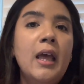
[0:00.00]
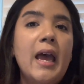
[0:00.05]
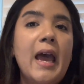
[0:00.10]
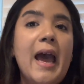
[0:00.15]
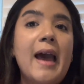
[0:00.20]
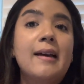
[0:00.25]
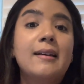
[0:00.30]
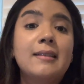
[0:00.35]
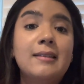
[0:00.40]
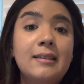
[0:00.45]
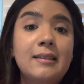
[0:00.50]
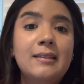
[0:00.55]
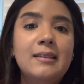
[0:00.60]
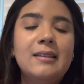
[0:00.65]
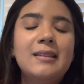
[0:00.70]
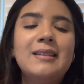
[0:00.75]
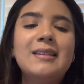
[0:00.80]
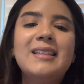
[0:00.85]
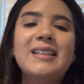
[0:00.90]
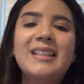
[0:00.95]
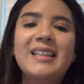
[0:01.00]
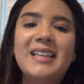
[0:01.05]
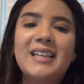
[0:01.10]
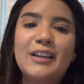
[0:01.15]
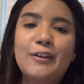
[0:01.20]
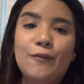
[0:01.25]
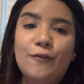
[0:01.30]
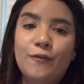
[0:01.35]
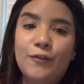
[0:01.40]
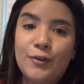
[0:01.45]
accesses to the
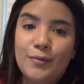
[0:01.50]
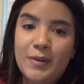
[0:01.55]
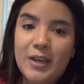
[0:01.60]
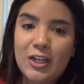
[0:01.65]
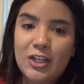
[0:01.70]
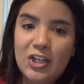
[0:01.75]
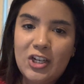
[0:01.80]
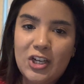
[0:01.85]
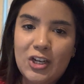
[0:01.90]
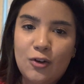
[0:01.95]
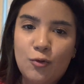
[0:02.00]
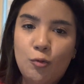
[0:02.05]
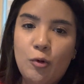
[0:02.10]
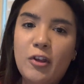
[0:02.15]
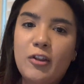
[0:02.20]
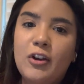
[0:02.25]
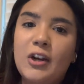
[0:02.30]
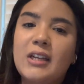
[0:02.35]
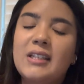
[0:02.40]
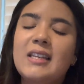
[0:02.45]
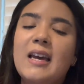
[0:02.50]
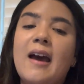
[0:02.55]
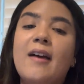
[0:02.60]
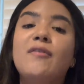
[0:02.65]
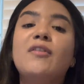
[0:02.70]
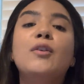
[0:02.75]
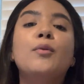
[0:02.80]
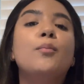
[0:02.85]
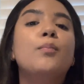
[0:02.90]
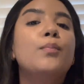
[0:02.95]
information, whether it's
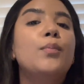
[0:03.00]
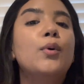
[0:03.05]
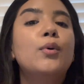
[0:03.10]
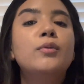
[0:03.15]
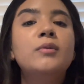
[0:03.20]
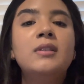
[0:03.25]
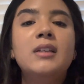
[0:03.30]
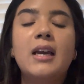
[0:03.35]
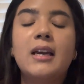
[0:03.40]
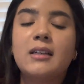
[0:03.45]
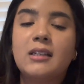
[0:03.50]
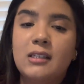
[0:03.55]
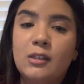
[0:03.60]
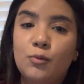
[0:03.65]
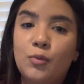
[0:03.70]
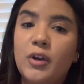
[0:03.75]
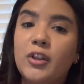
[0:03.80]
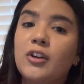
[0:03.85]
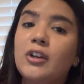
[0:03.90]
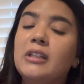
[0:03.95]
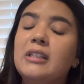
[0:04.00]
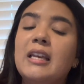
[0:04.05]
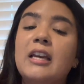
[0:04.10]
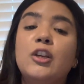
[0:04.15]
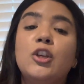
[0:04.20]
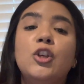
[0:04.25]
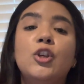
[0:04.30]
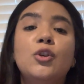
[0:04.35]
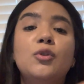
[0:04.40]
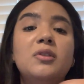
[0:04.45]
having bold text, whether it's
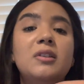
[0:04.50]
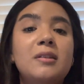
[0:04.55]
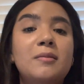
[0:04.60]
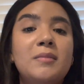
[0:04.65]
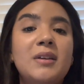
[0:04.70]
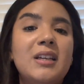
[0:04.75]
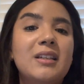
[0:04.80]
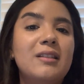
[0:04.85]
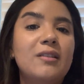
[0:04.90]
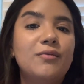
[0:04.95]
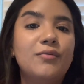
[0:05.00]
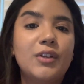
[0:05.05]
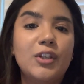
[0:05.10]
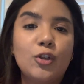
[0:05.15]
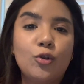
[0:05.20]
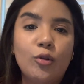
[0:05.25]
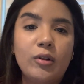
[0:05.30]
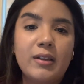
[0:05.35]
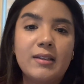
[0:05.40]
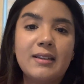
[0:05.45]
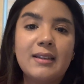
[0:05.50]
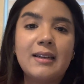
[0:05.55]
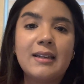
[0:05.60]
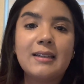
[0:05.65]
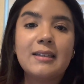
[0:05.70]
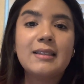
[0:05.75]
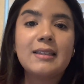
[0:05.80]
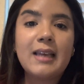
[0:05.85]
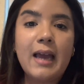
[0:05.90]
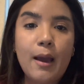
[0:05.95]
using me as a visual, as an
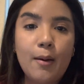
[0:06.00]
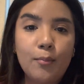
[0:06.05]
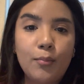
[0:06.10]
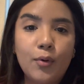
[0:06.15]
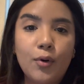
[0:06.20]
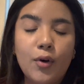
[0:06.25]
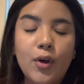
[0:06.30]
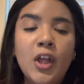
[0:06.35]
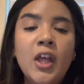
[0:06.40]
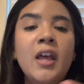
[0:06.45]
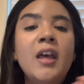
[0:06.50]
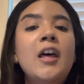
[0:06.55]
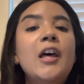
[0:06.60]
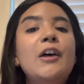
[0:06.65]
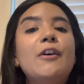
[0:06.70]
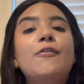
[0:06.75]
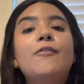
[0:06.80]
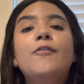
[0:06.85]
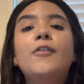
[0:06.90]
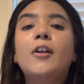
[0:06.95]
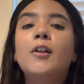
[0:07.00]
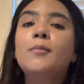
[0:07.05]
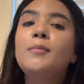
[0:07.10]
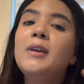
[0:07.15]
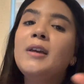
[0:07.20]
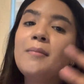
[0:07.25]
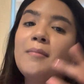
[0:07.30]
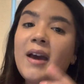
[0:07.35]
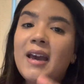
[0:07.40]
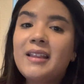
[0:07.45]
example,
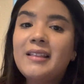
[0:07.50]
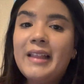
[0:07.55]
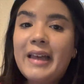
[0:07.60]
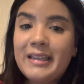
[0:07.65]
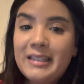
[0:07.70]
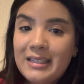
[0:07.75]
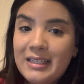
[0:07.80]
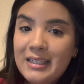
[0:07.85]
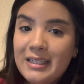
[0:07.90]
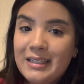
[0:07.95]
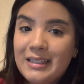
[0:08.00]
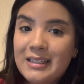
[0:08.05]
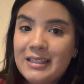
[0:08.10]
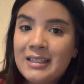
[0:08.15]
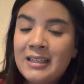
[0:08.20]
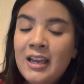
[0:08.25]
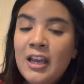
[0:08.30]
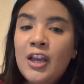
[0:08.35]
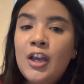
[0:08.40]
filming my lessons,